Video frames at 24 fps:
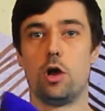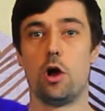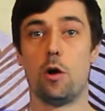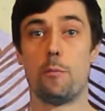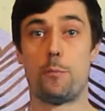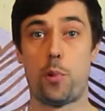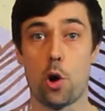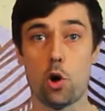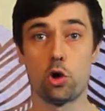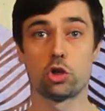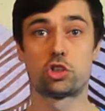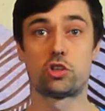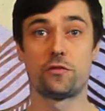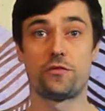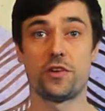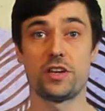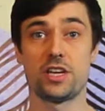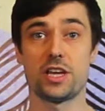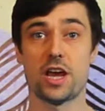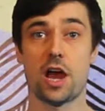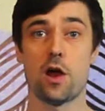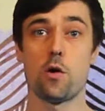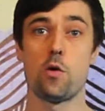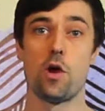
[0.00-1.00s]
Pause the
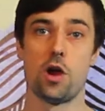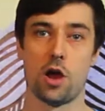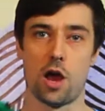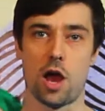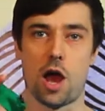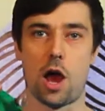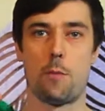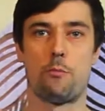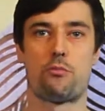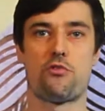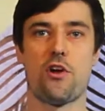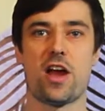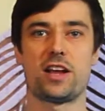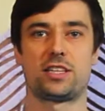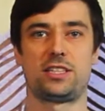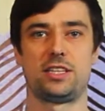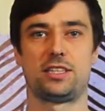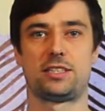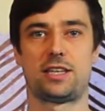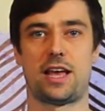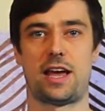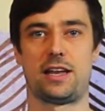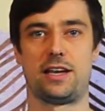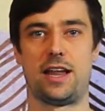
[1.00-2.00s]
video and practice
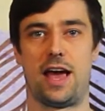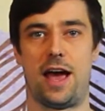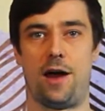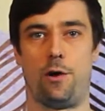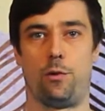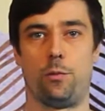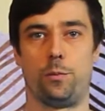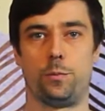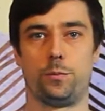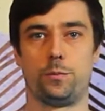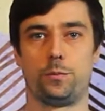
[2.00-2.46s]
that now.